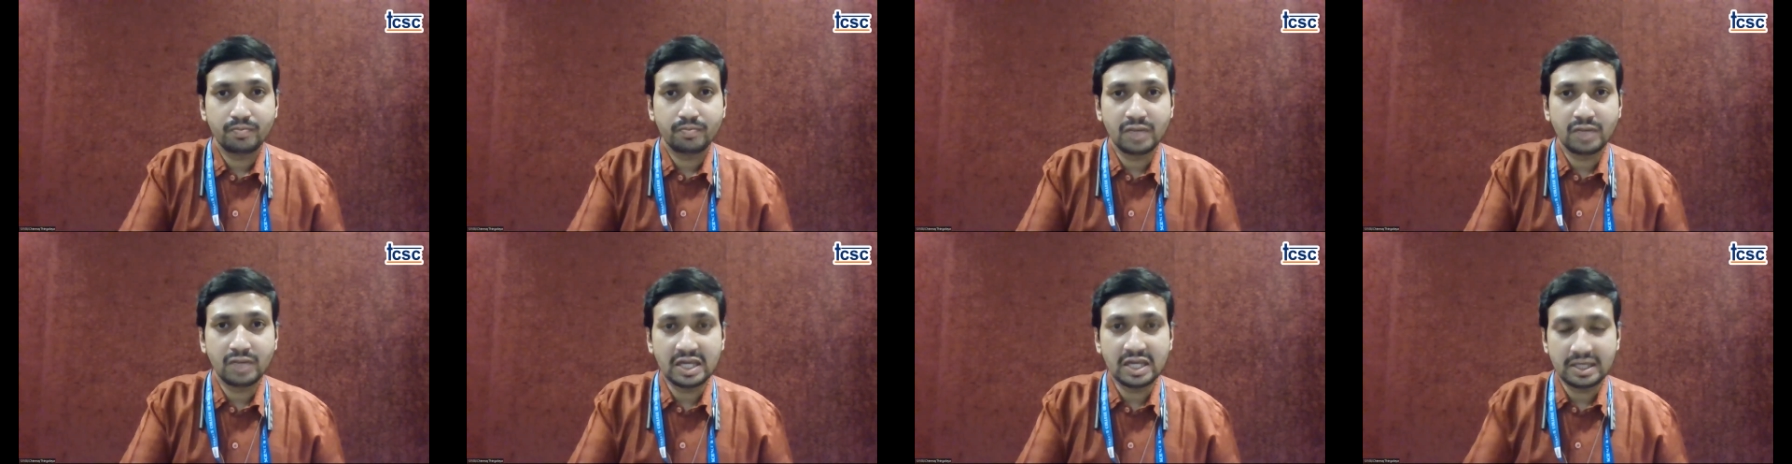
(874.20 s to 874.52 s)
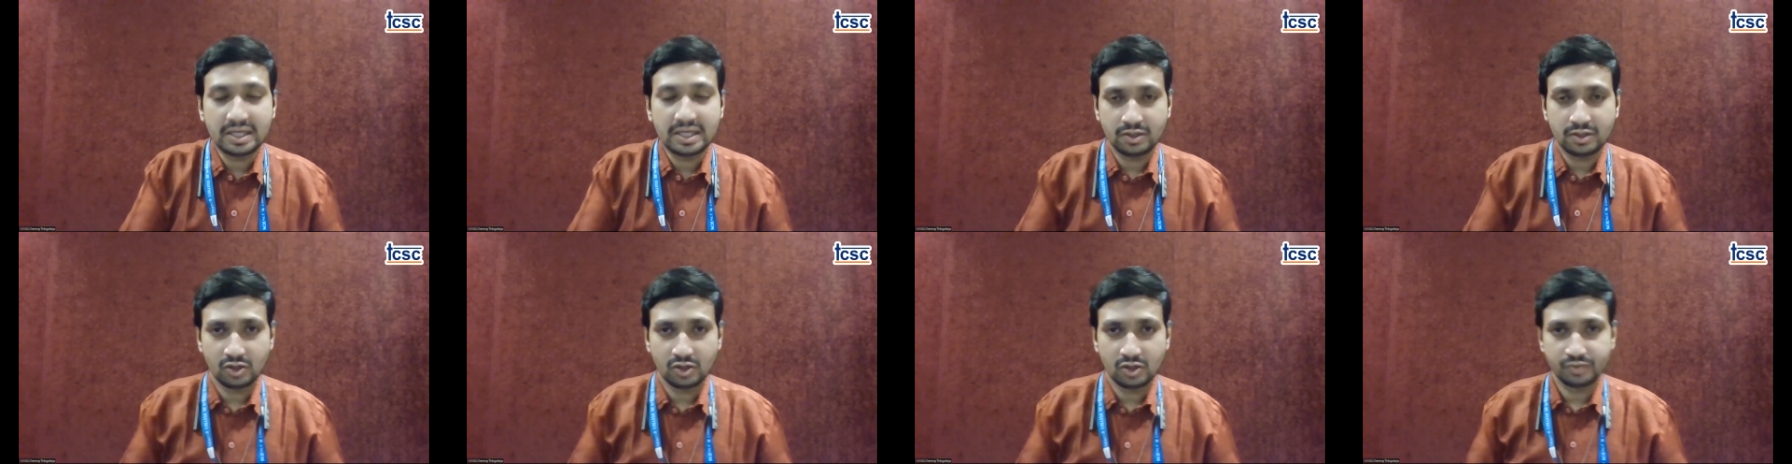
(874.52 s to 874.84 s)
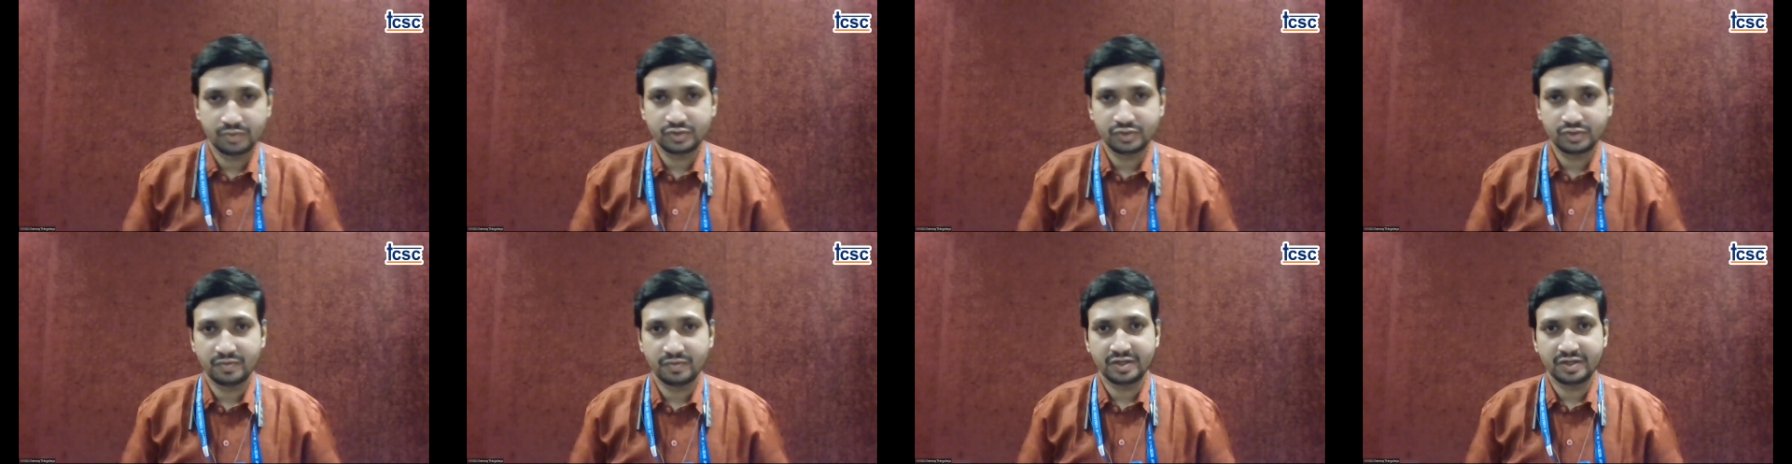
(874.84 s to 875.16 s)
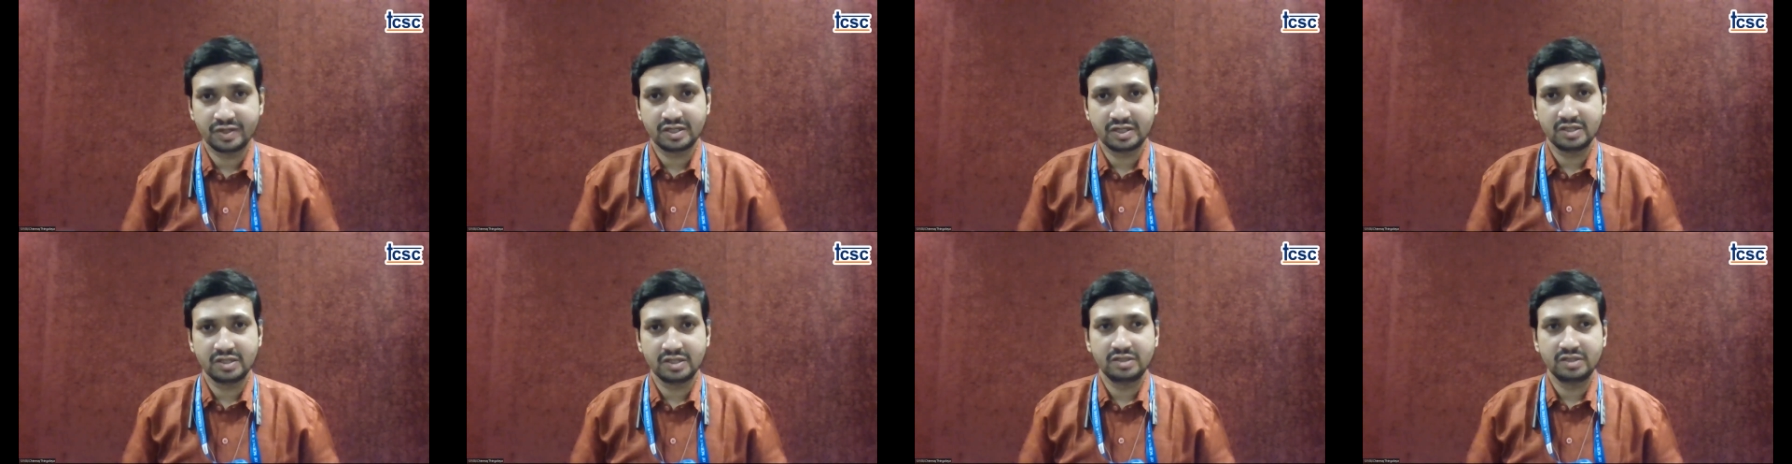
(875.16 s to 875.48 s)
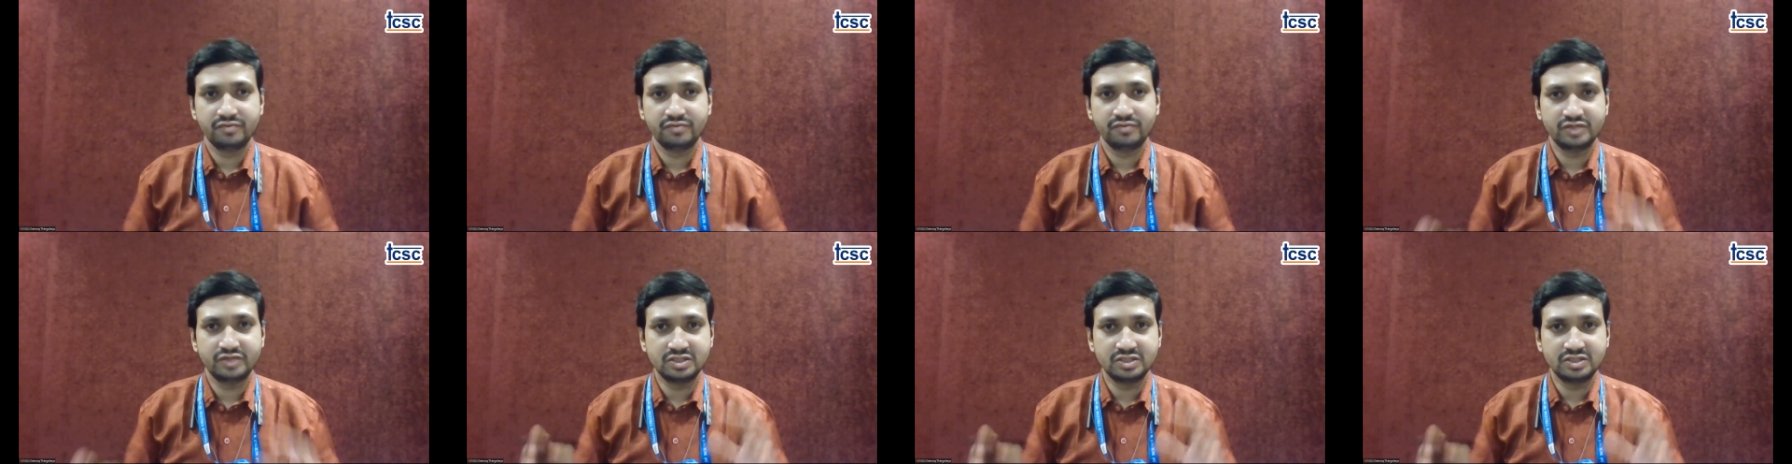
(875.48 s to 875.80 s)
plane of symmetry,
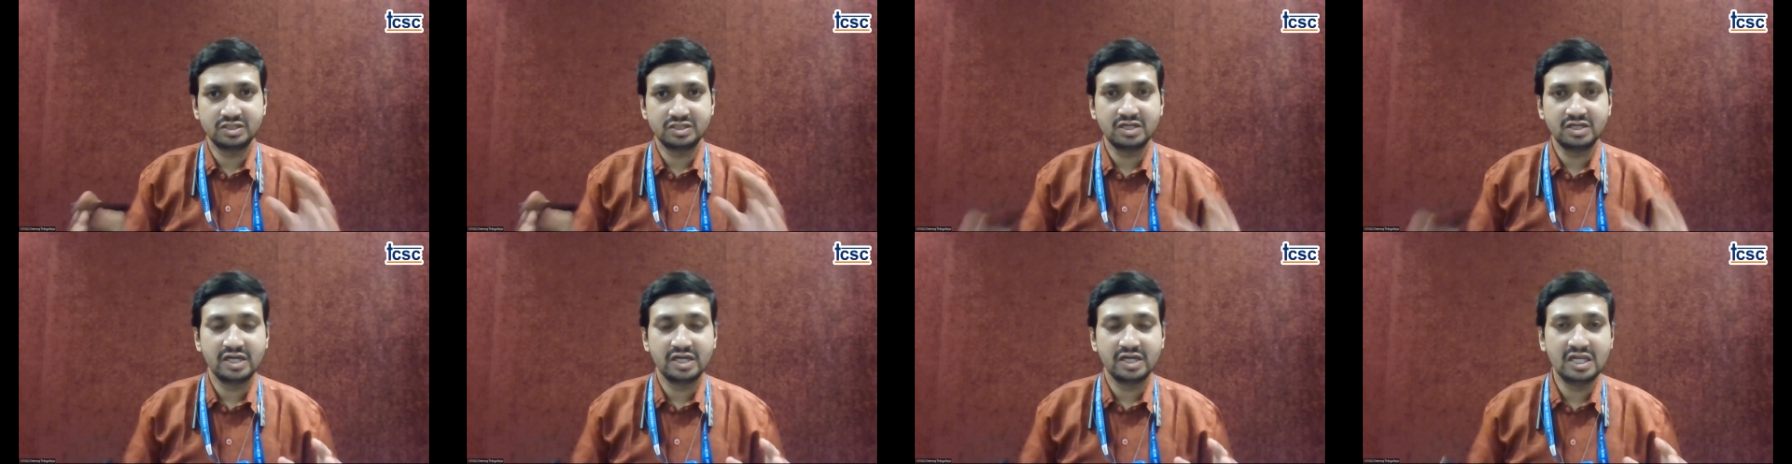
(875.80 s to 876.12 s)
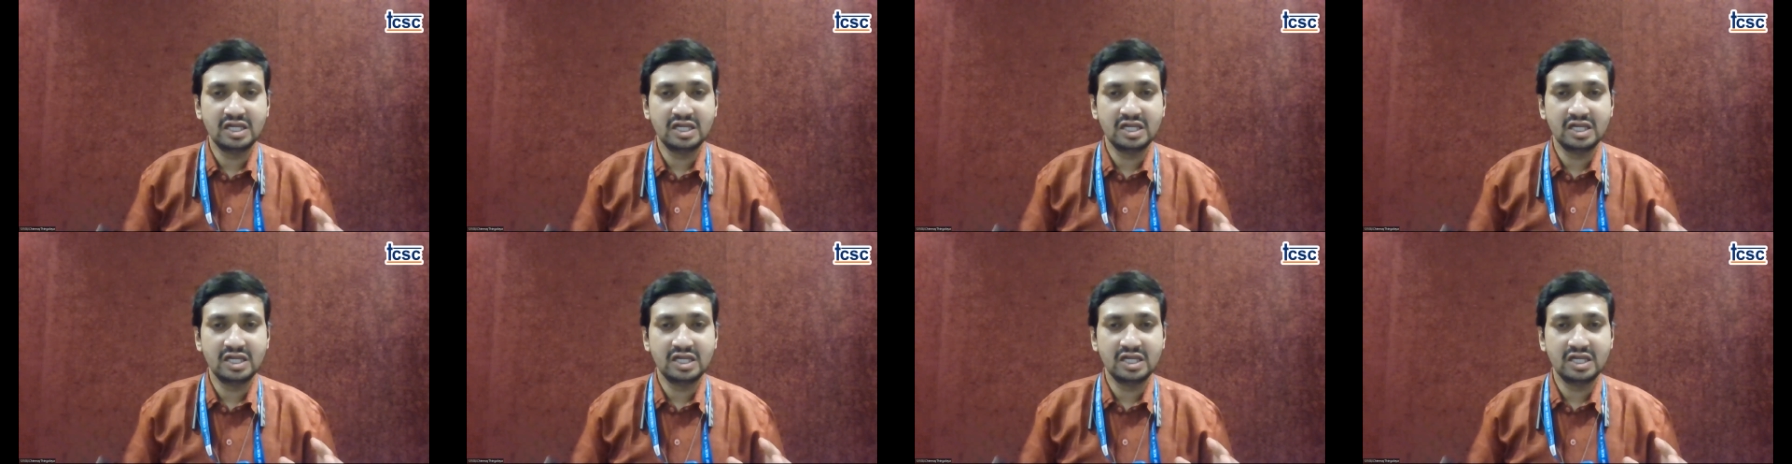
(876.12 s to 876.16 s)
which is a